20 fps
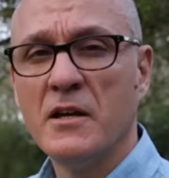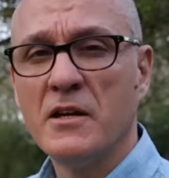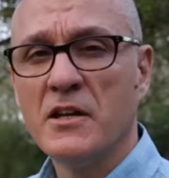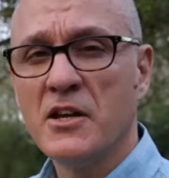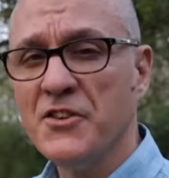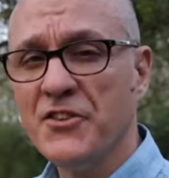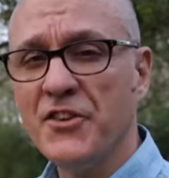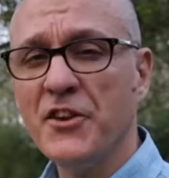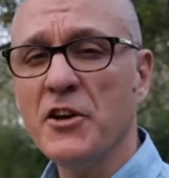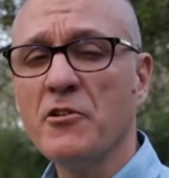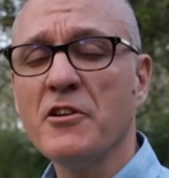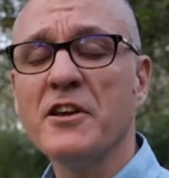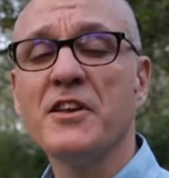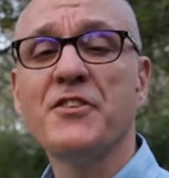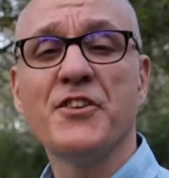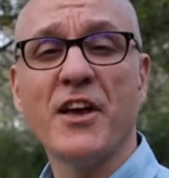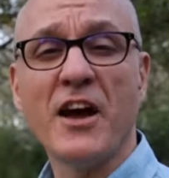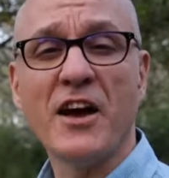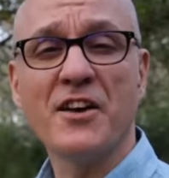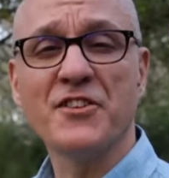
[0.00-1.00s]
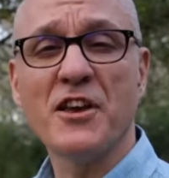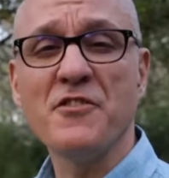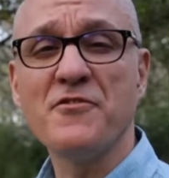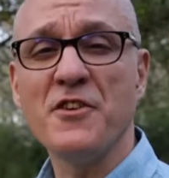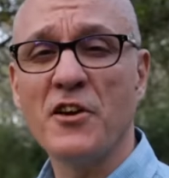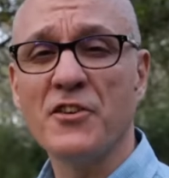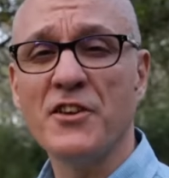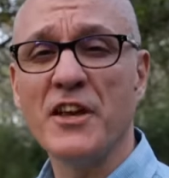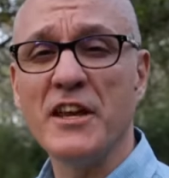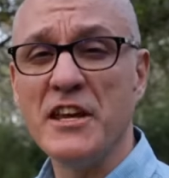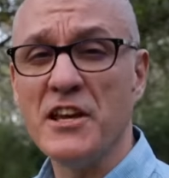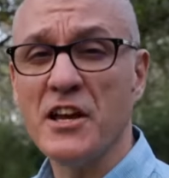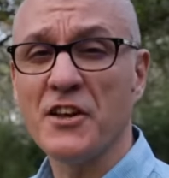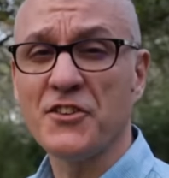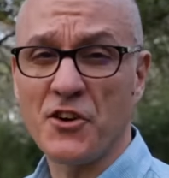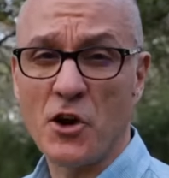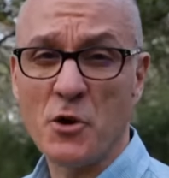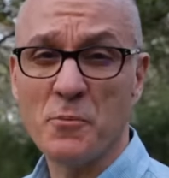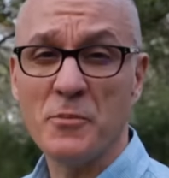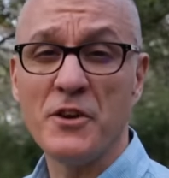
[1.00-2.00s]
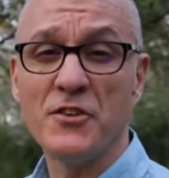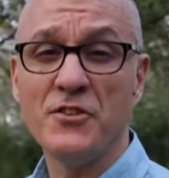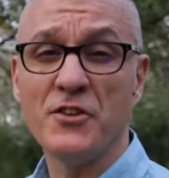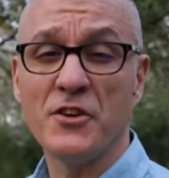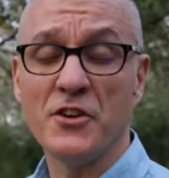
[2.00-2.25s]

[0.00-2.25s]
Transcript: Considering its size, I found the EOS RP's